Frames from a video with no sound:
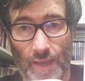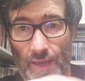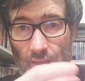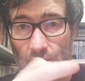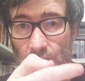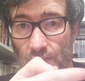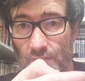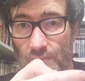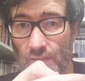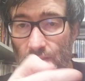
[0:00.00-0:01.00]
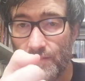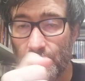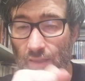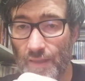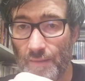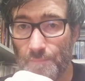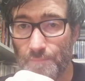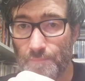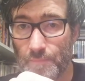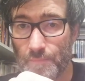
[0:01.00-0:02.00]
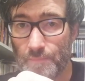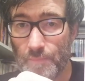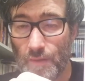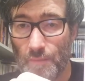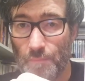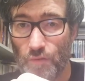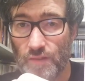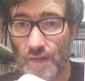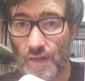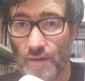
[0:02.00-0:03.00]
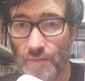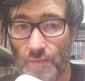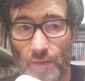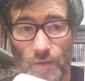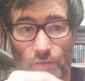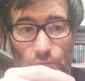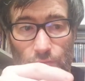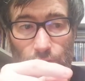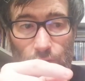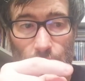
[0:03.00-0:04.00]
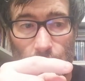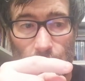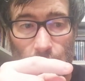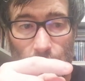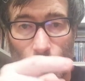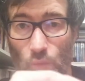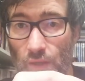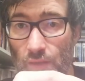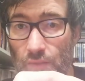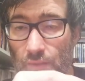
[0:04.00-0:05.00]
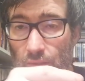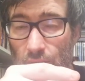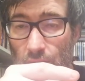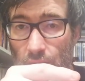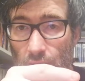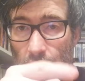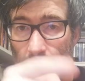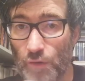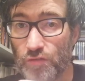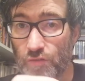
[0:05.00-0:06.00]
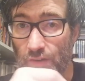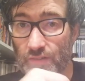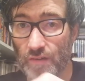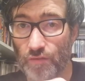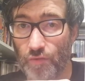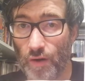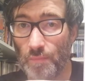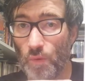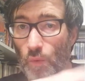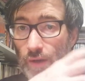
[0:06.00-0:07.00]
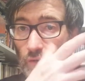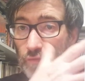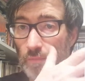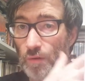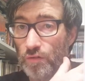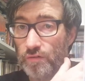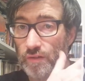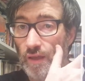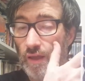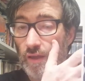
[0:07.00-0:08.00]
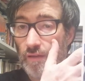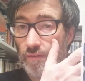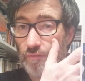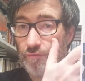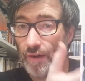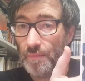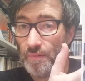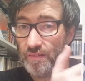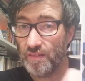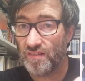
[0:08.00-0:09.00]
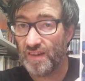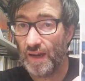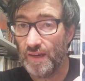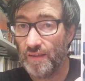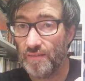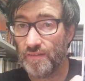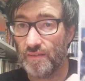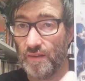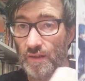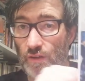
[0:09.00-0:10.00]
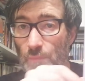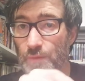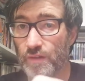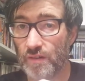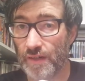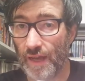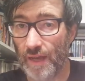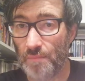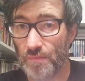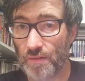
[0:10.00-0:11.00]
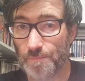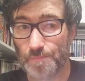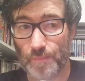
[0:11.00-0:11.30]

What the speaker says: And this is a postcard with illustrations from one of the most famous Chinese computer games.